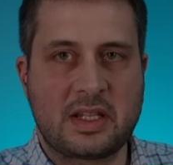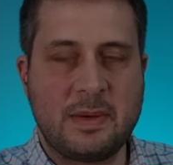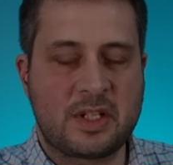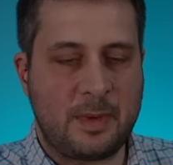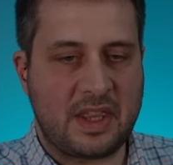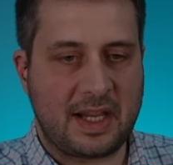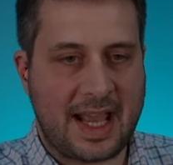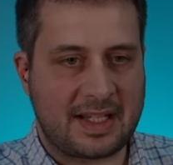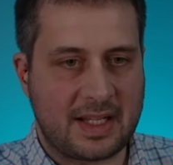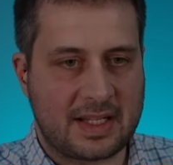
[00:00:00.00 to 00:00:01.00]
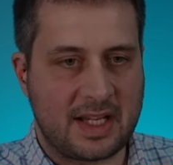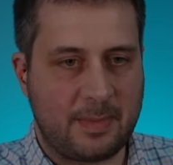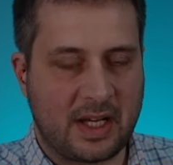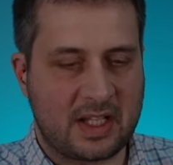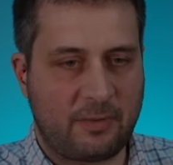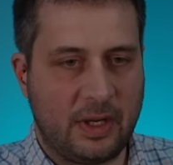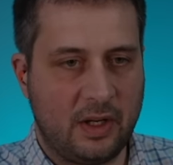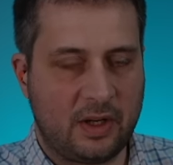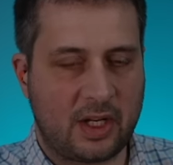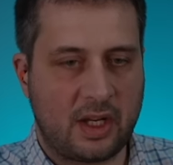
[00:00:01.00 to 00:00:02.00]
It seems to be the latter, doesn't it? Because if we
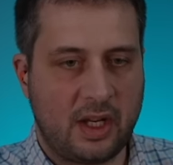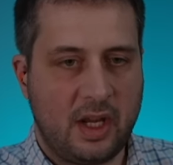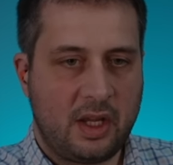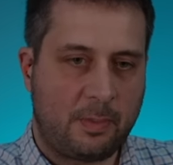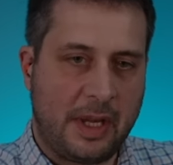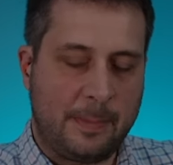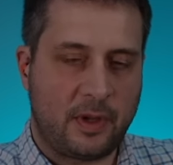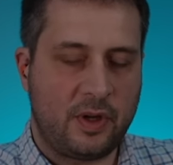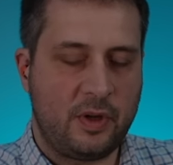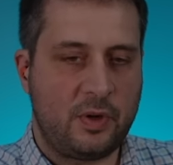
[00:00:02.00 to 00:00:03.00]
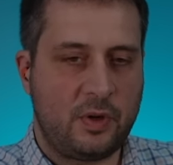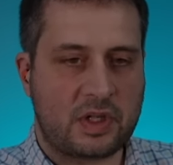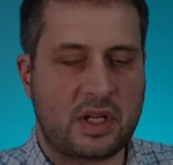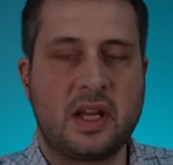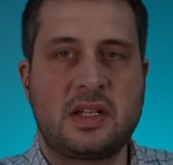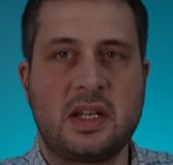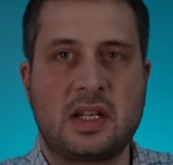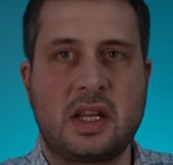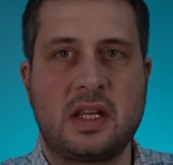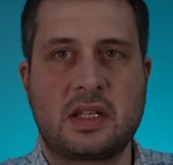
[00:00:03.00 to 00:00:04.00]
look at the people who cited
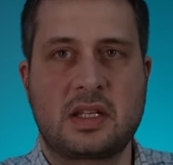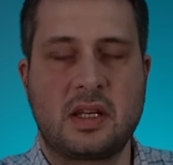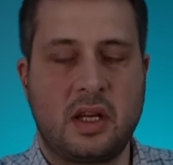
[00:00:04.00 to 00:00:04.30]
his